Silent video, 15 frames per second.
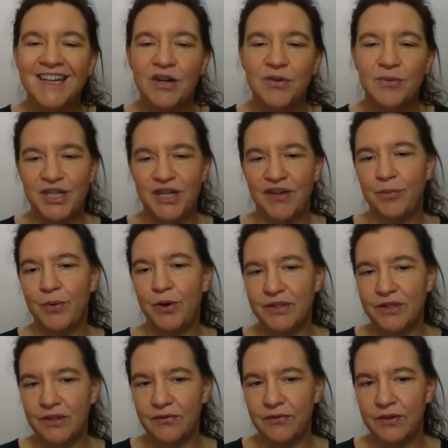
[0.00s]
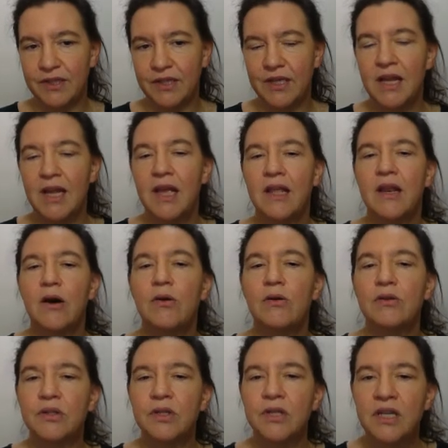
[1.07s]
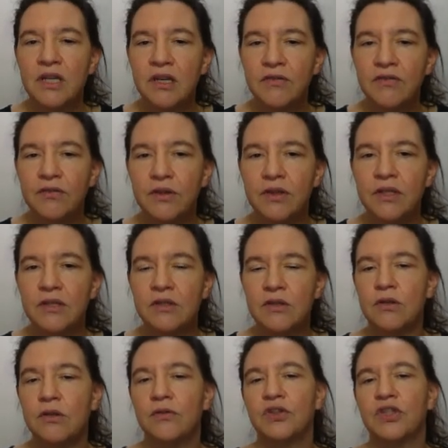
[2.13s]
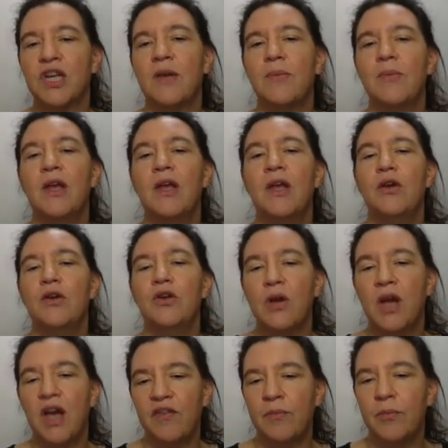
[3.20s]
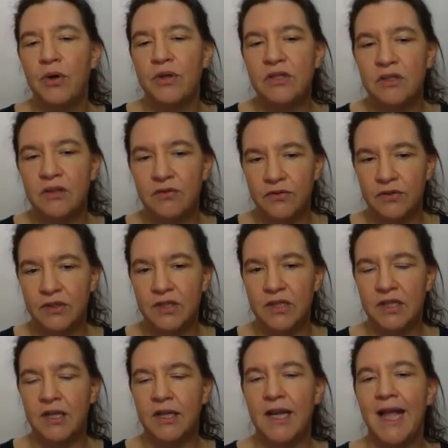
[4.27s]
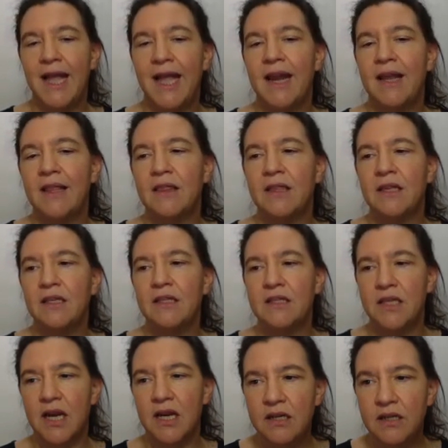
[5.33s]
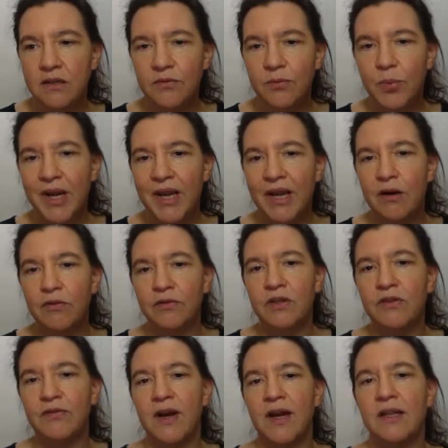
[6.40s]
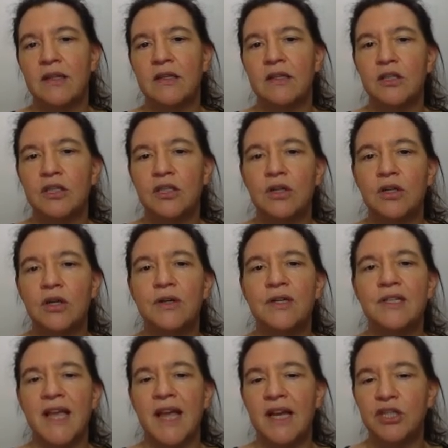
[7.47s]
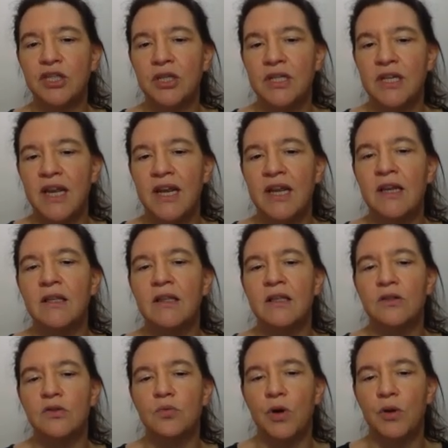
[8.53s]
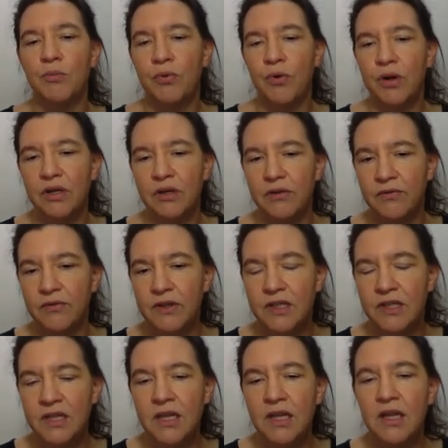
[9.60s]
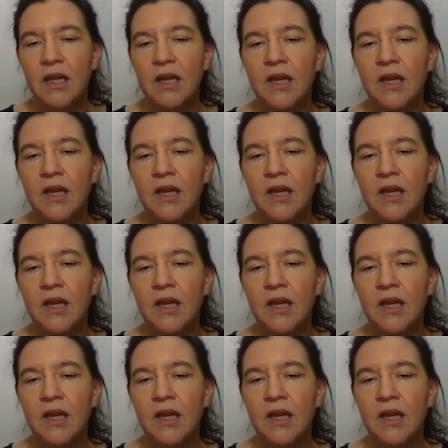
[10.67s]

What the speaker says: which have points at infinity. Now, also here for this curve shape, you have points at infinity. And the standard way of defining the addition law is actually taking this one point at infinity